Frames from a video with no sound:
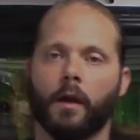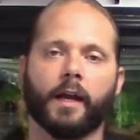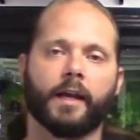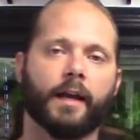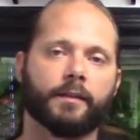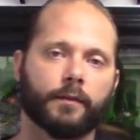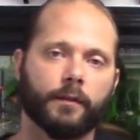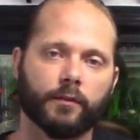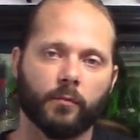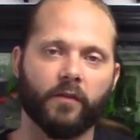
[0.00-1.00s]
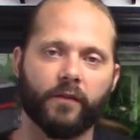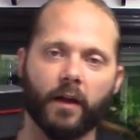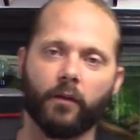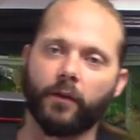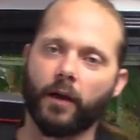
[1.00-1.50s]
All right, guys. So my
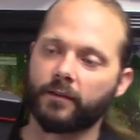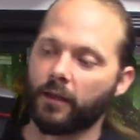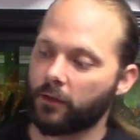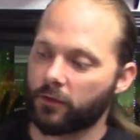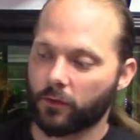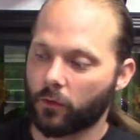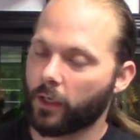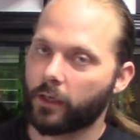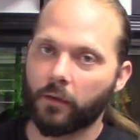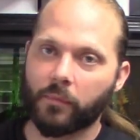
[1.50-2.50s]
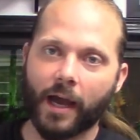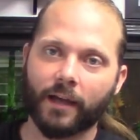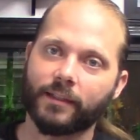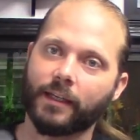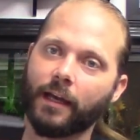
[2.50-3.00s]
final thoughts on just a quick
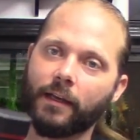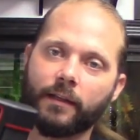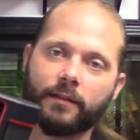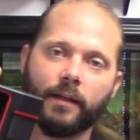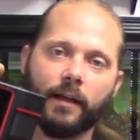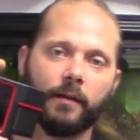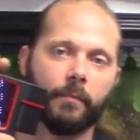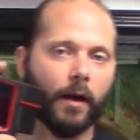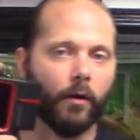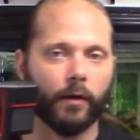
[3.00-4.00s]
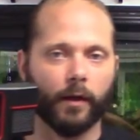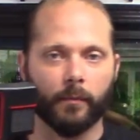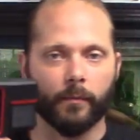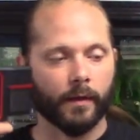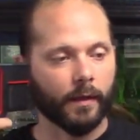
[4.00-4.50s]
unboxing on this thing. Powered
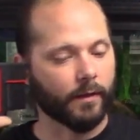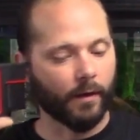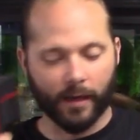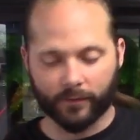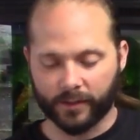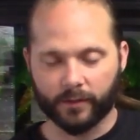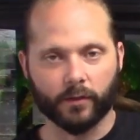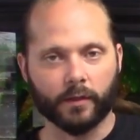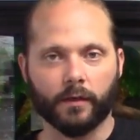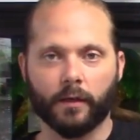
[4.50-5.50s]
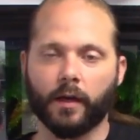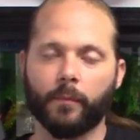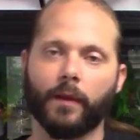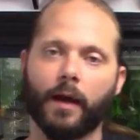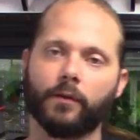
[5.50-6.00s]
up. You know, obviously it took a
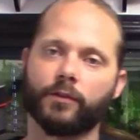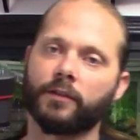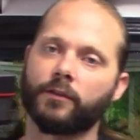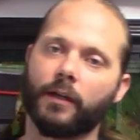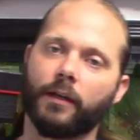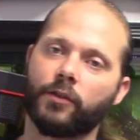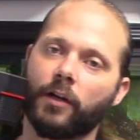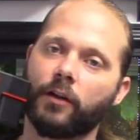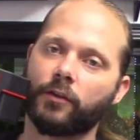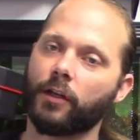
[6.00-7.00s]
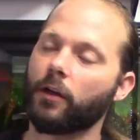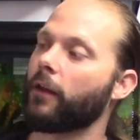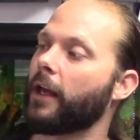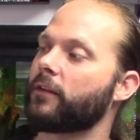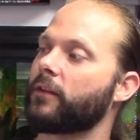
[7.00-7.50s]
couple hours yesterday to charge it and all
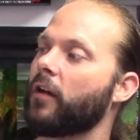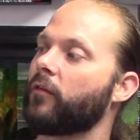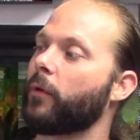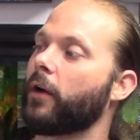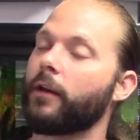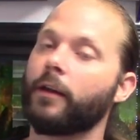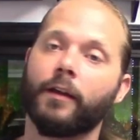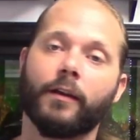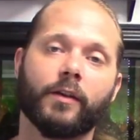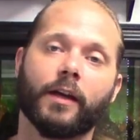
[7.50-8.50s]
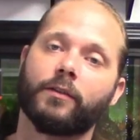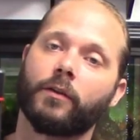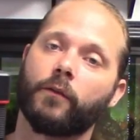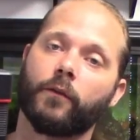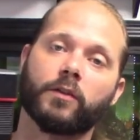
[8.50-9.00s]
that stuff. But you guys
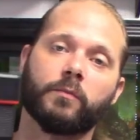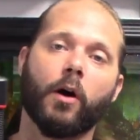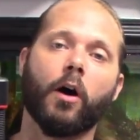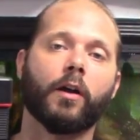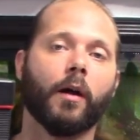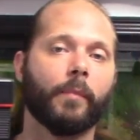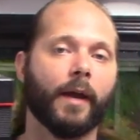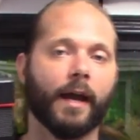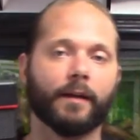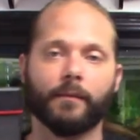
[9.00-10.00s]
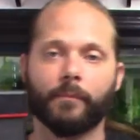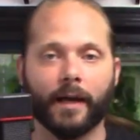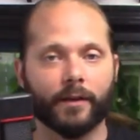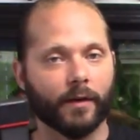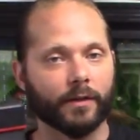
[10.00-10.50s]
looking for a small, compact,
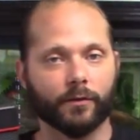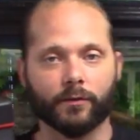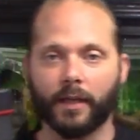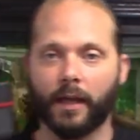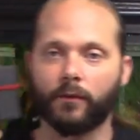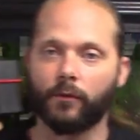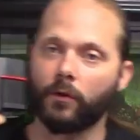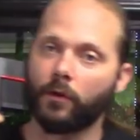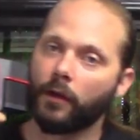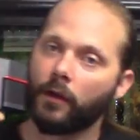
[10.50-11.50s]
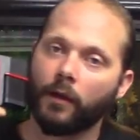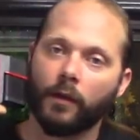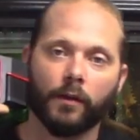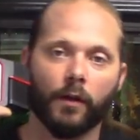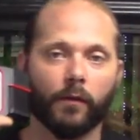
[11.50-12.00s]
bi-directional scan tool?
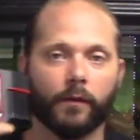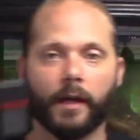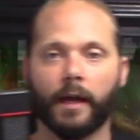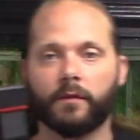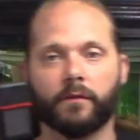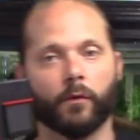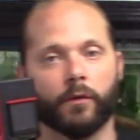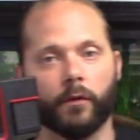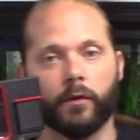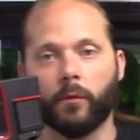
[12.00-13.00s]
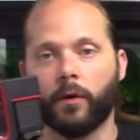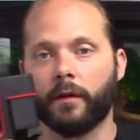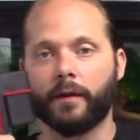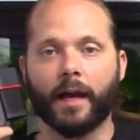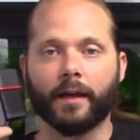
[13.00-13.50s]
You know, the
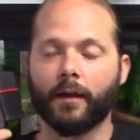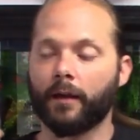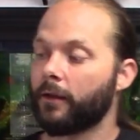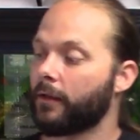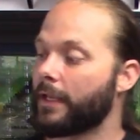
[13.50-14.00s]
X431 diagun.